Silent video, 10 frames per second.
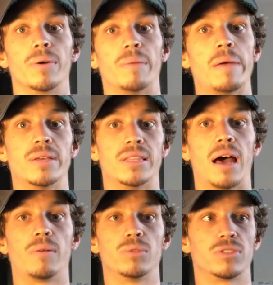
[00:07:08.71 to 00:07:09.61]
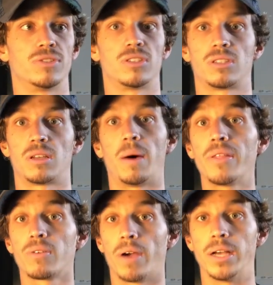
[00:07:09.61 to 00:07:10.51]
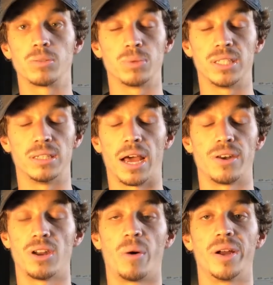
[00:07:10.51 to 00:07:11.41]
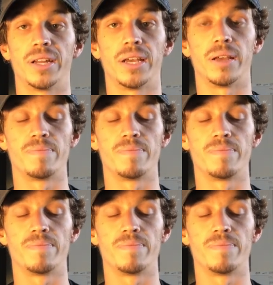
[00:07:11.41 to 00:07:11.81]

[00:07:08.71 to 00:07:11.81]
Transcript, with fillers: Maybe that was for some other race. We had no idea.